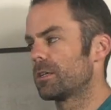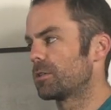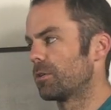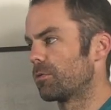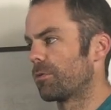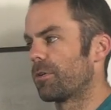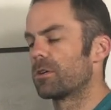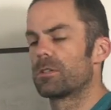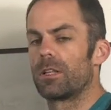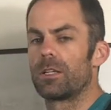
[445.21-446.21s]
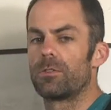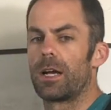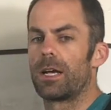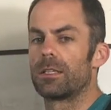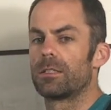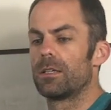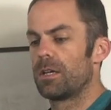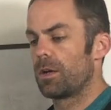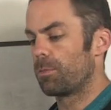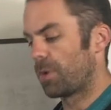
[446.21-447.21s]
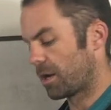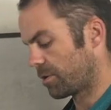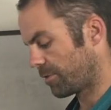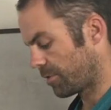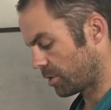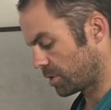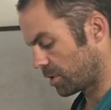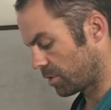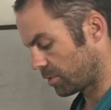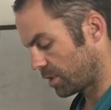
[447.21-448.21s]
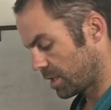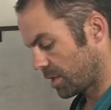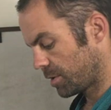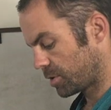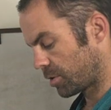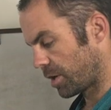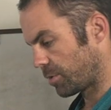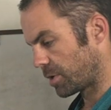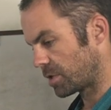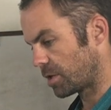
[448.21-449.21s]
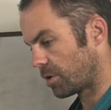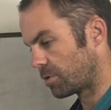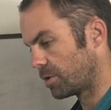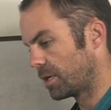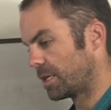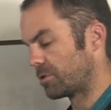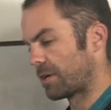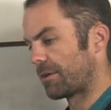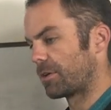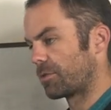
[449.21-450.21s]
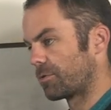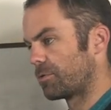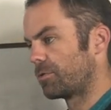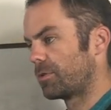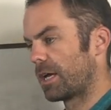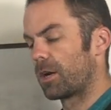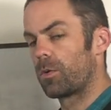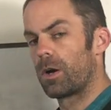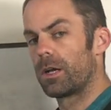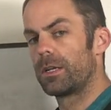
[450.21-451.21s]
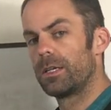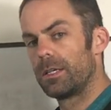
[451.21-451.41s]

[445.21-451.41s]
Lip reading: So reverse sled drags, moderate, focusing on starting with the toe and driving through that quad,